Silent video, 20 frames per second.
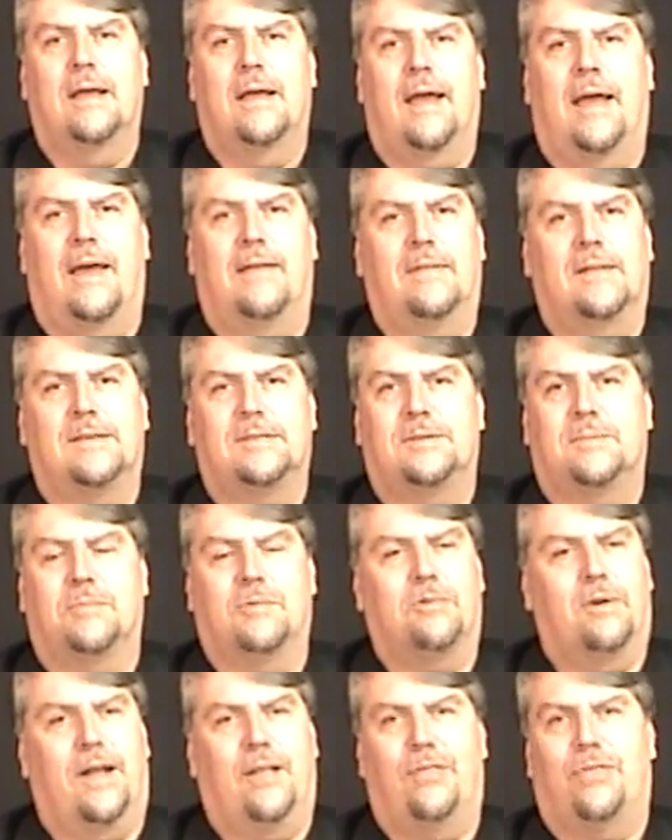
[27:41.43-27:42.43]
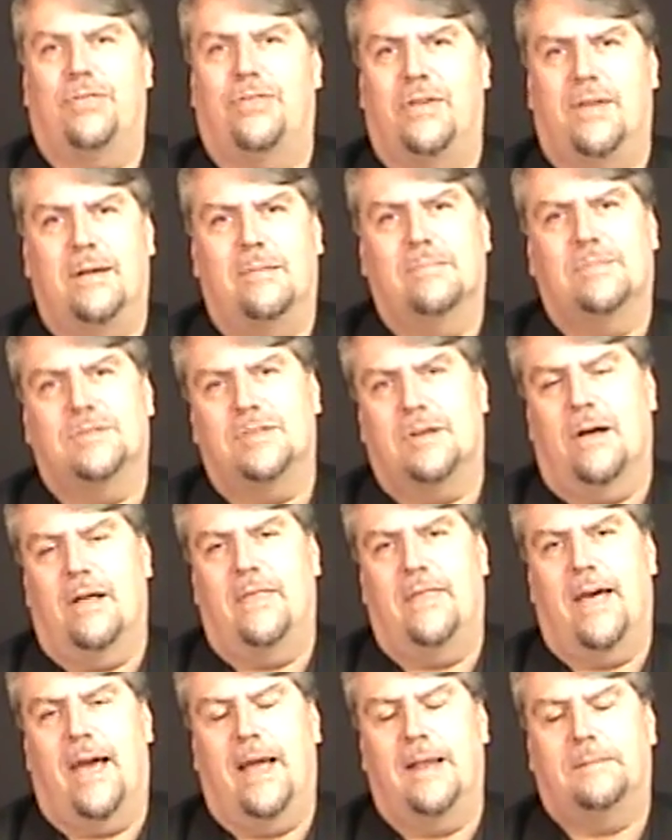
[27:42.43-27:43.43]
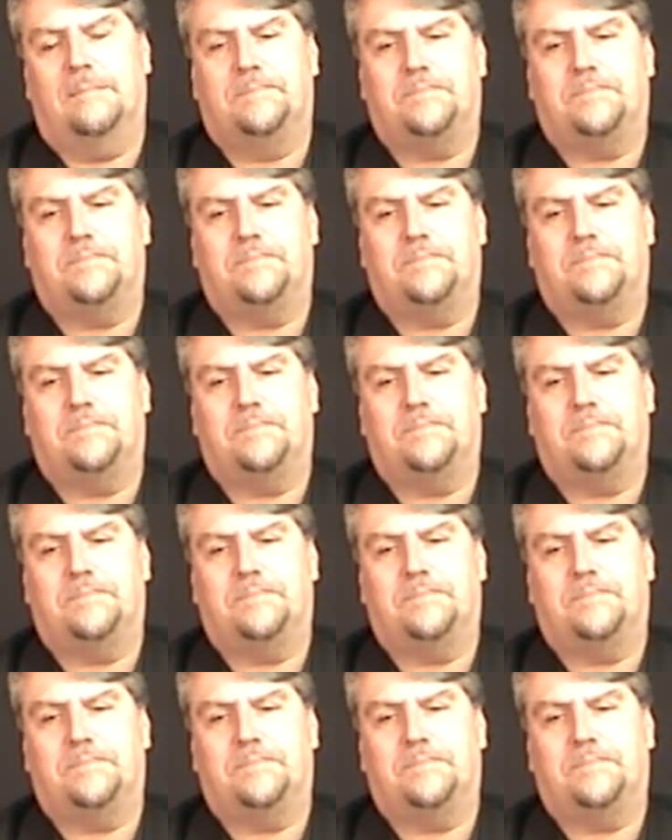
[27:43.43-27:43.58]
and there's some great themes on that.